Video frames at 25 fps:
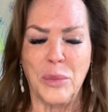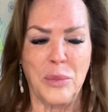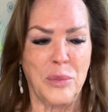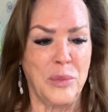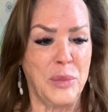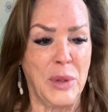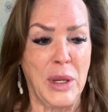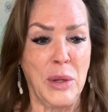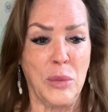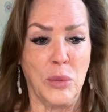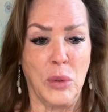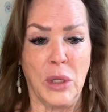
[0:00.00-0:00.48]

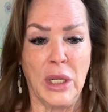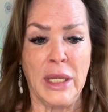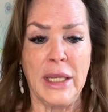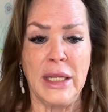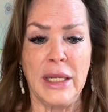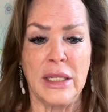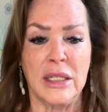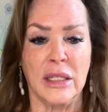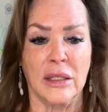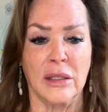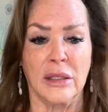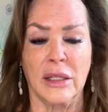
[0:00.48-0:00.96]
Be willing
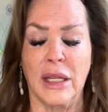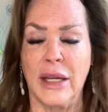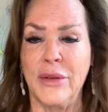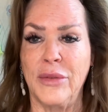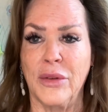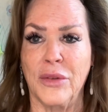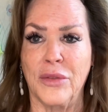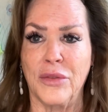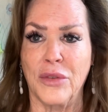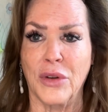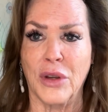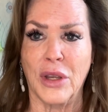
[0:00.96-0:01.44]
to love
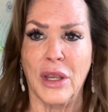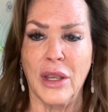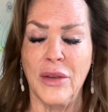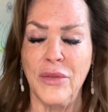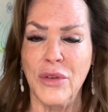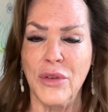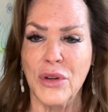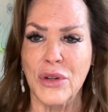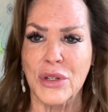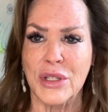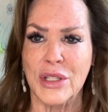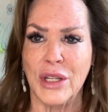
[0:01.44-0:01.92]
and forgive
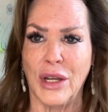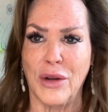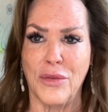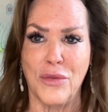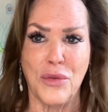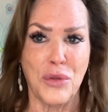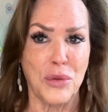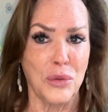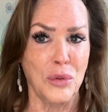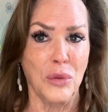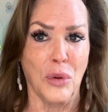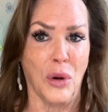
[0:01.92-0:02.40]
yourself
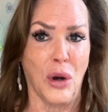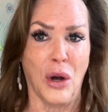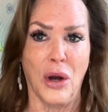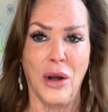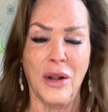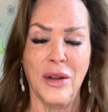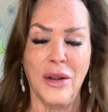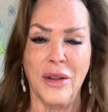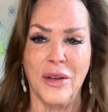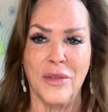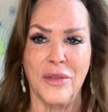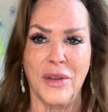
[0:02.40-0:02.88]
through
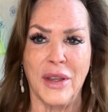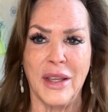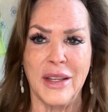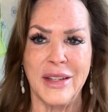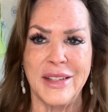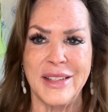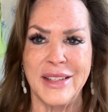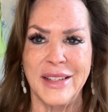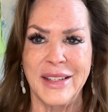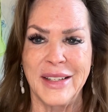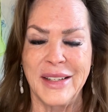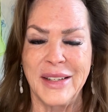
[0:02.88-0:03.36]
all of
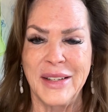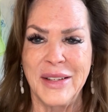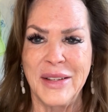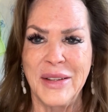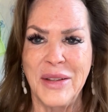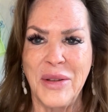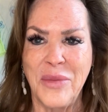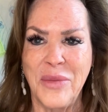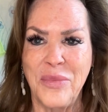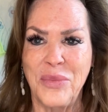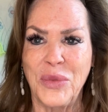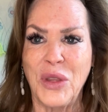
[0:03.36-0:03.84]
it,
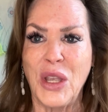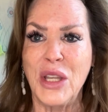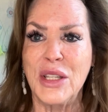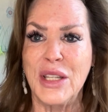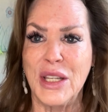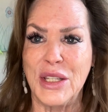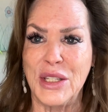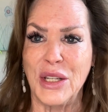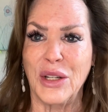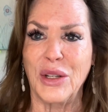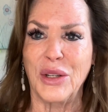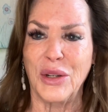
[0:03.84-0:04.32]
because
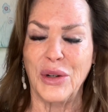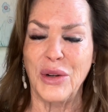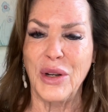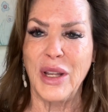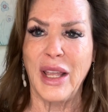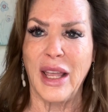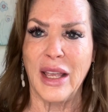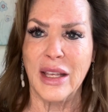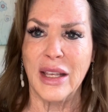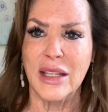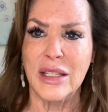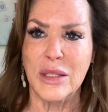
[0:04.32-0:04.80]
it's a
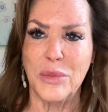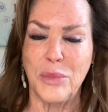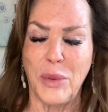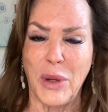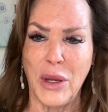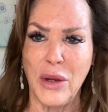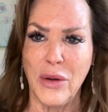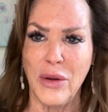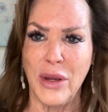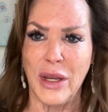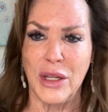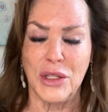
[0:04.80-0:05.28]
learning
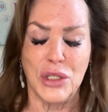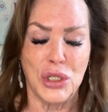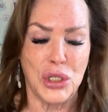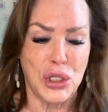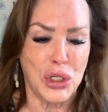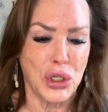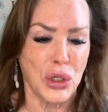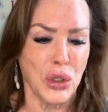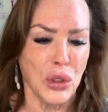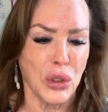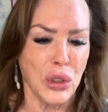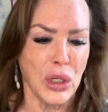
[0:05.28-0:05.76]
experience.
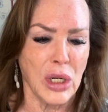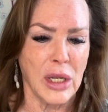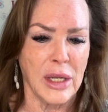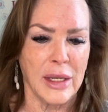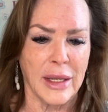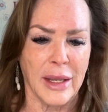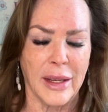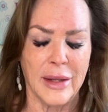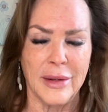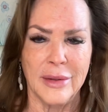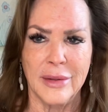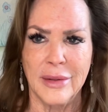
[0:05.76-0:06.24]
Journal
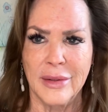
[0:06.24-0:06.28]
it.